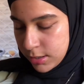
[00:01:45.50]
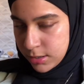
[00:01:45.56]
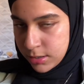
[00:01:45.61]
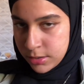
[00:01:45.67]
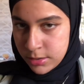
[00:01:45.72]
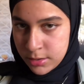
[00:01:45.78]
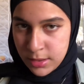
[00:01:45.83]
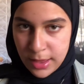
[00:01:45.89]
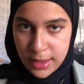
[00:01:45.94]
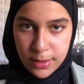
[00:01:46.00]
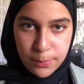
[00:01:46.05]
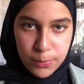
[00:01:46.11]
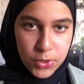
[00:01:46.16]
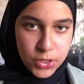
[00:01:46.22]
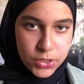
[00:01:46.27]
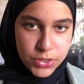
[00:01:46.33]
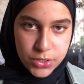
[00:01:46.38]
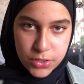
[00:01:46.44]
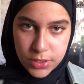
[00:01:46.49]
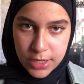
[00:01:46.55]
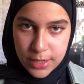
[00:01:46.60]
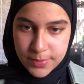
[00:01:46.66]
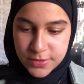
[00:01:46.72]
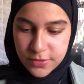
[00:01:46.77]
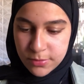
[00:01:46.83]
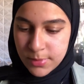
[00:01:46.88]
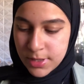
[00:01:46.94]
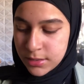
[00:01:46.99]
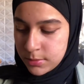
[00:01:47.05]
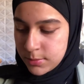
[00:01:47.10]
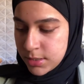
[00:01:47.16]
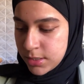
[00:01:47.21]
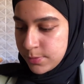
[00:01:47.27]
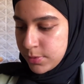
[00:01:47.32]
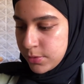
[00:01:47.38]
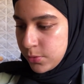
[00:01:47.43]
They put 2 cups of milk. I'm
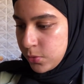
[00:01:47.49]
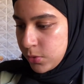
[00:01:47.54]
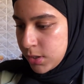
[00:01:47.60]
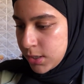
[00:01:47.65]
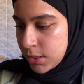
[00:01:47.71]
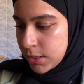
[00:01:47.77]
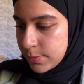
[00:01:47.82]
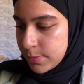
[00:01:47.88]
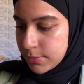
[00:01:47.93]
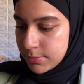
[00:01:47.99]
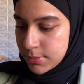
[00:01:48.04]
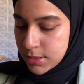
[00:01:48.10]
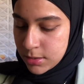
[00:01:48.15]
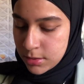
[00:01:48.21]
gonna put 1 cup of milk.